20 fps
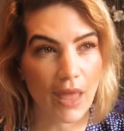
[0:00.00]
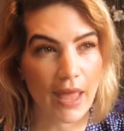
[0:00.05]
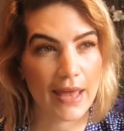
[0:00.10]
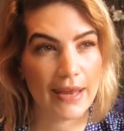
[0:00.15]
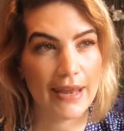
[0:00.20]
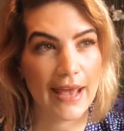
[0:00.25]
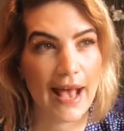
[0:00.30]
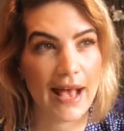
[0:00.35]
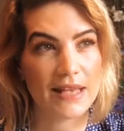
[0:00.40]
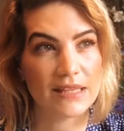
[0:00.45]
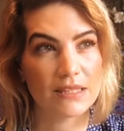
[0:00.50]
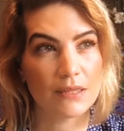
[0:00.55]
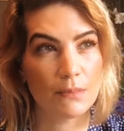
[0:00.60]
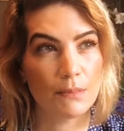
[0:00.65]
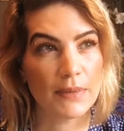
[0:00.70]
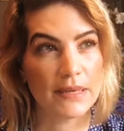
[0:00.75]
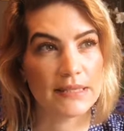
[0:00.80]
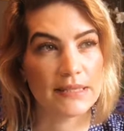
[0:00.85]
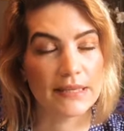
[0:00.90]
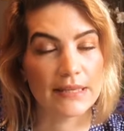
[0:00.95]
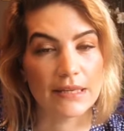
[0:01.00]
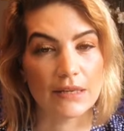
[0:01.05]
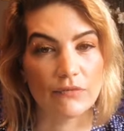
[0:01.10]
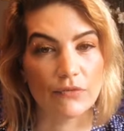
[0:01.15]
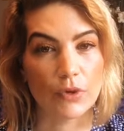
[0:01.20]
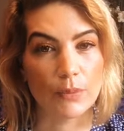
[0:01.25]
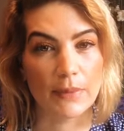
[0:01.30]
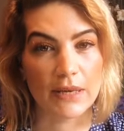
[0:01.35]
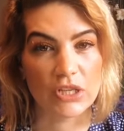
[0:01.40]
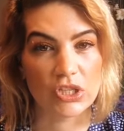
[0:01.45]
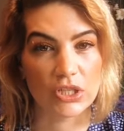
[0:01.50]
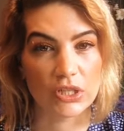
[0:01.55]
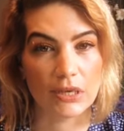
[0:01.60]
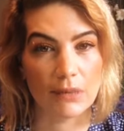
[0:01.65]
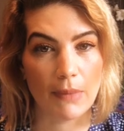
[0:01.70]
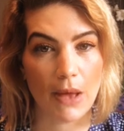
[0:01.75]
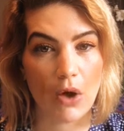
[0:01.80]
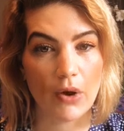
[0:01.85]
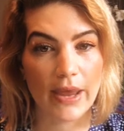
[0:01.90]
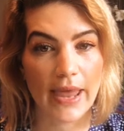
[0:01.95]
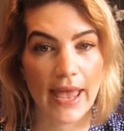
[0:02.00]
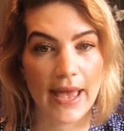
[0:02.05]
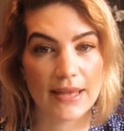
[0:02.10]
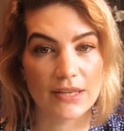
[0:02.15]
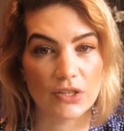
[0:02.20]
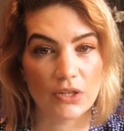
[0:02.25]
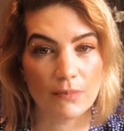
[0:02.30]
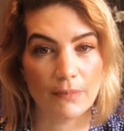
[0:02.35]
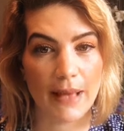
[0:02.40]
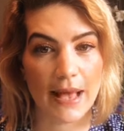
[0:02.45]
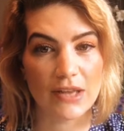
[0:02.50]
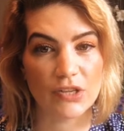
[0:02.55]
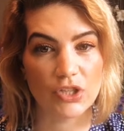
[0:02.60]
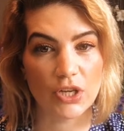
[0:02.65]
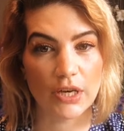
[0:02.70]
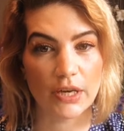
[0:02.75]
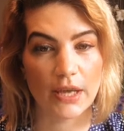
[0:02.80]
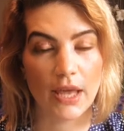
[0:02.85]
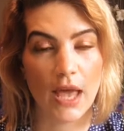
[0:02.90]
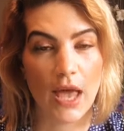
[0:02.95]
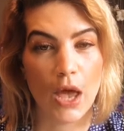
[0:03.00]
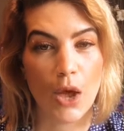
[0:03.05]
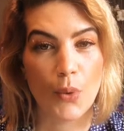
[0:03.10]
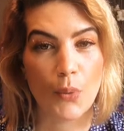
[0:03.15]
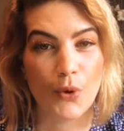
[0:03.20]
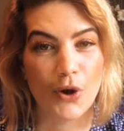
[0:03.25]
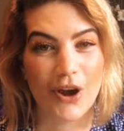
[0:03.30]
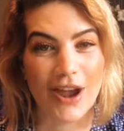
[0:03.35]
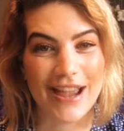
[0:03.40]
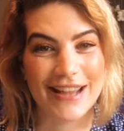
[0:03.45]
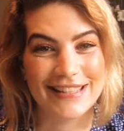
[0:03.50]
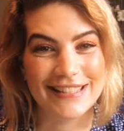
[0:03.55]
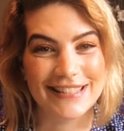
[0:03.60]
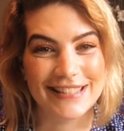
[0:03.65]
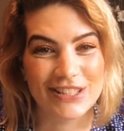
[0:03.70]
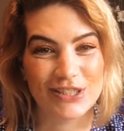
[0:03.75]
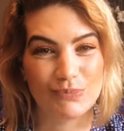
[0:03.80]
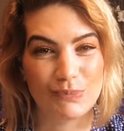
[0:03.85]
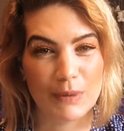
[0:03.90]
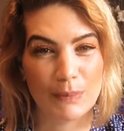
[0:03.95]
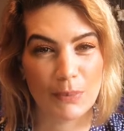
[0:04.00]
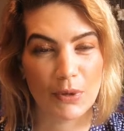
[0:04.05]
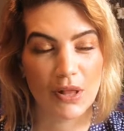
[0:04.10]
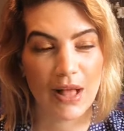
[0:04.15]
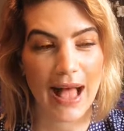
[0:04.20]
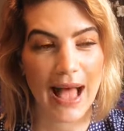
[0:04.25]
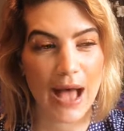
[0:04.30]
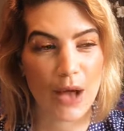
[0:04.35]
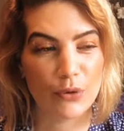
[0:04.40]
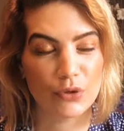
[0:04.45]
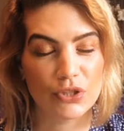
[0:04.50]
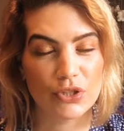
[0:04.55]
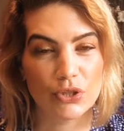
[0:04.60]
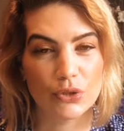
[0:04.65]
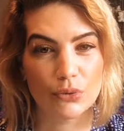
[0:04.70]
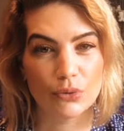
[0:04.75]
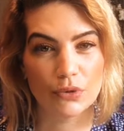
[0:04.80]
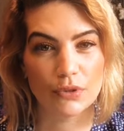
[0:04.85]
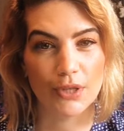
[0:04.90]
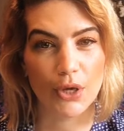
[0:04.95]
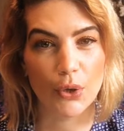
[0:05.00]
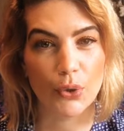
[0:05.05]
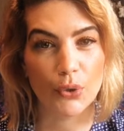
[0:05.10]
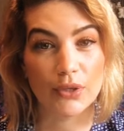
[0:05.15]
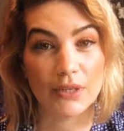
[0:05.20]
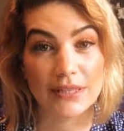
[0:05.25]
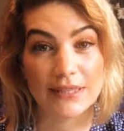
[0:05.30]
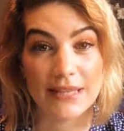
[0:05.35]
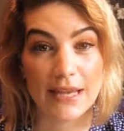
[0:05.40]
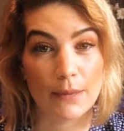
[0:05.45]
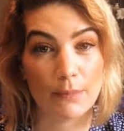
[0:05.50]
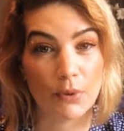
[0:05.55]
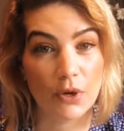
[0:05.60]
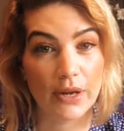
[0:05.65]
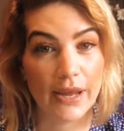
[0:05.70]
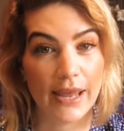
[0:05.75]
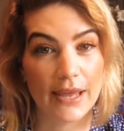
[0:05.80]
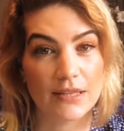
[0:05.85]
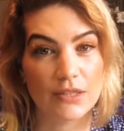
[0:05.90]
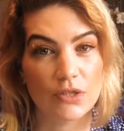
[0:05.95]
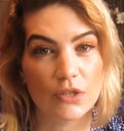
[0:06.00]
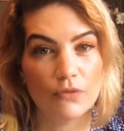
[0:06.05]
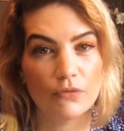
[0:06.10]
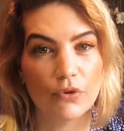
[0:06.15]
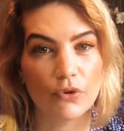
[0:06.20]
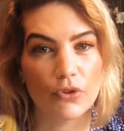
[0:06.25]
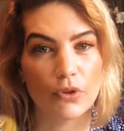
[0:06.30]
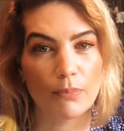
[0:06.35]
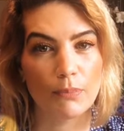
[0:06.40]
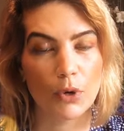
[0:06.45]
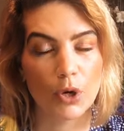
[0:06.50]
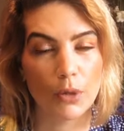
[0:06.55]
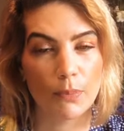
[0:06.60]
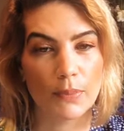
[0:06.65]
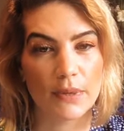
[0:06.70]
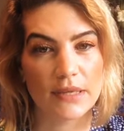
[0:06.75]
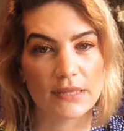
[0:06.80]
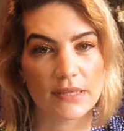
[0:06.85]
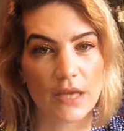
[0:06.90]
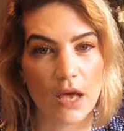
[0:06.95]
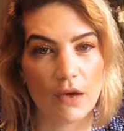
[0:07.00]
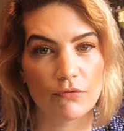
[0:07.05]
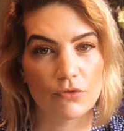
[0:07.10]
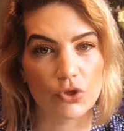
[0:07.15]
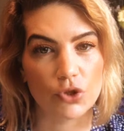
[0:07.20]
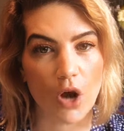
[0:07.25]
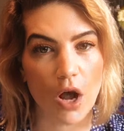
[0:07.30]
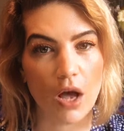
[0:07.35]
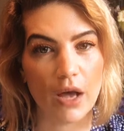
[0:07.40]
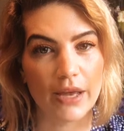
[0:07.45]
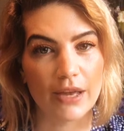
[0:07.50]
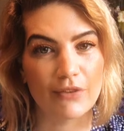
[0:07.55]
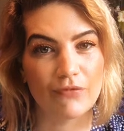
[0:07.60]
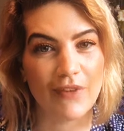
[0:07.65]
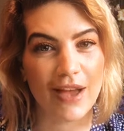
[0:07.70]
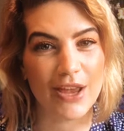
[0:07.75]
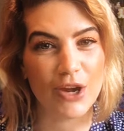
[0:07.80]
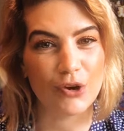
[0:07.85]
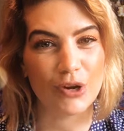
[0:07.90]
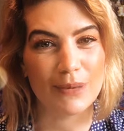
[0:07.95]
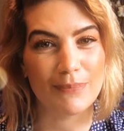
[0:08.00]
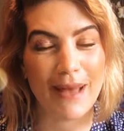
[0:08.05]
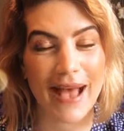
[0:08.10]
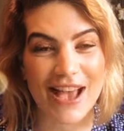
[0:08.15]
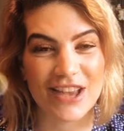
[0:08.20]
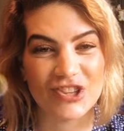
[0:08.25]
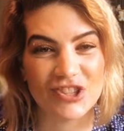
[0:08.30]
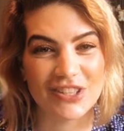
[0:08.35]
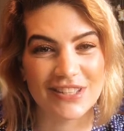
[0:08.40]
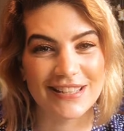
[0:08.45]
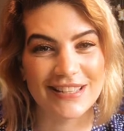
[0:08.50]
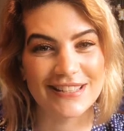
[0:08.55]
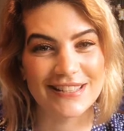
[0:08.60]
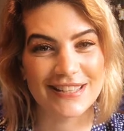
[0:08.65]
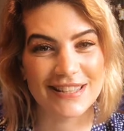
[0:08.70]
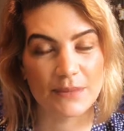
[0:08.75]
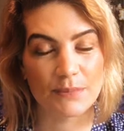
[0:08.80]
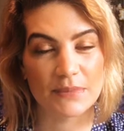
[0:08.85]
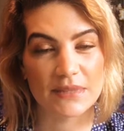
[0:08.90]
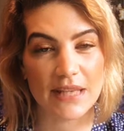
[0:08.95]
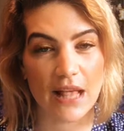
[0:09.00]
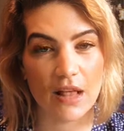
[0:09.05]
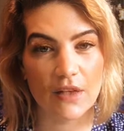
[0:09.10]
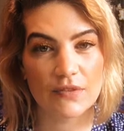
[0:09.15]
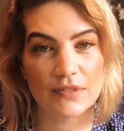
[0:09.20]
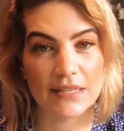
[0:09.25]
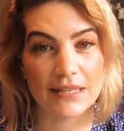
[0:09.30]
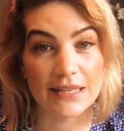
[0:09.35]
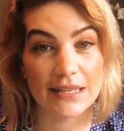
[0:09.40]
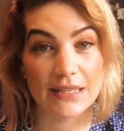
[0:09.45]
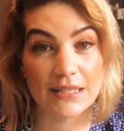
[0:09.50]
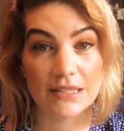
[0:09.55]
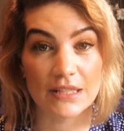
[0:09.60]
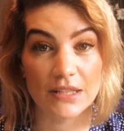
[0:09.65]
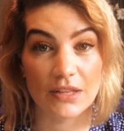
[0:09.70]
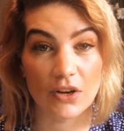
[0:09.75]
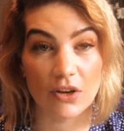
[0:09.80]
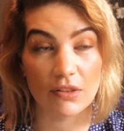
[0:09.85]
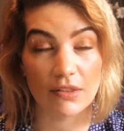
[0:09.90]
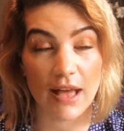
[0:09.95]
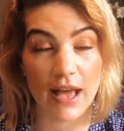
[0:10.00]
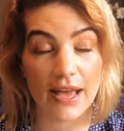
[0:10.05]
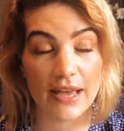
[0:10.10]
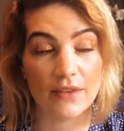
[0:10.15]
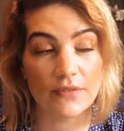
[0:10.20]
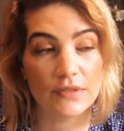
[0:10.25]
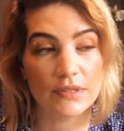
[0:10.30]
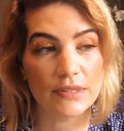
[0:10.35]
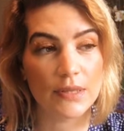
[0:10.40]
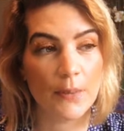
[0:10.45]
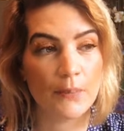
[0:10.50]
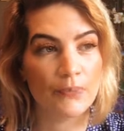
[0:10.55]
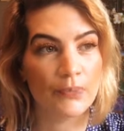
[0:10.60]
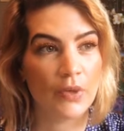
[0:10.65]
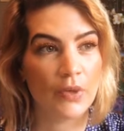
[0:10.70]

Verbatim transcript: and it has some basic information about candle magic where I teach people how to load a taper candle for the purpose of drawing fiery passion into themselves and into their lives.